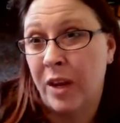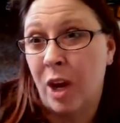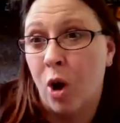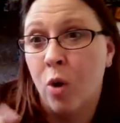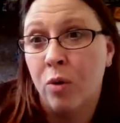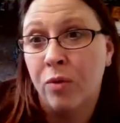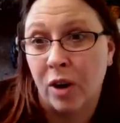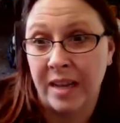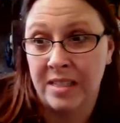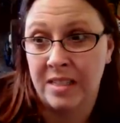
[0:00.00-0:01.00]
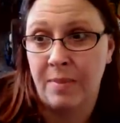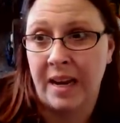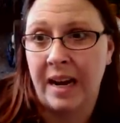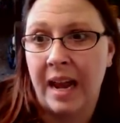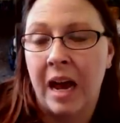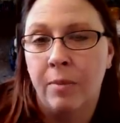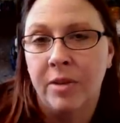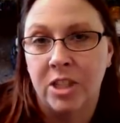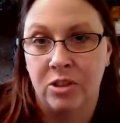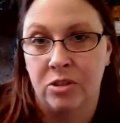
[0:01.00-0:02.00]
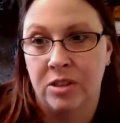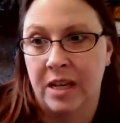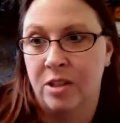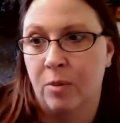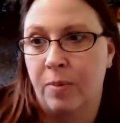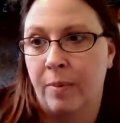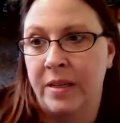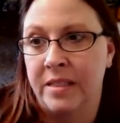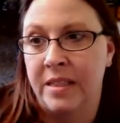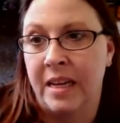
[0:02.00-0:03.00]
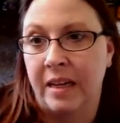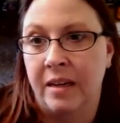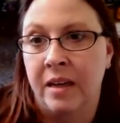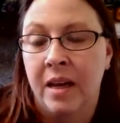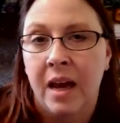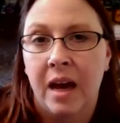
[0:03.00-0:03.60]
we overestimate how much exercise our puppies need,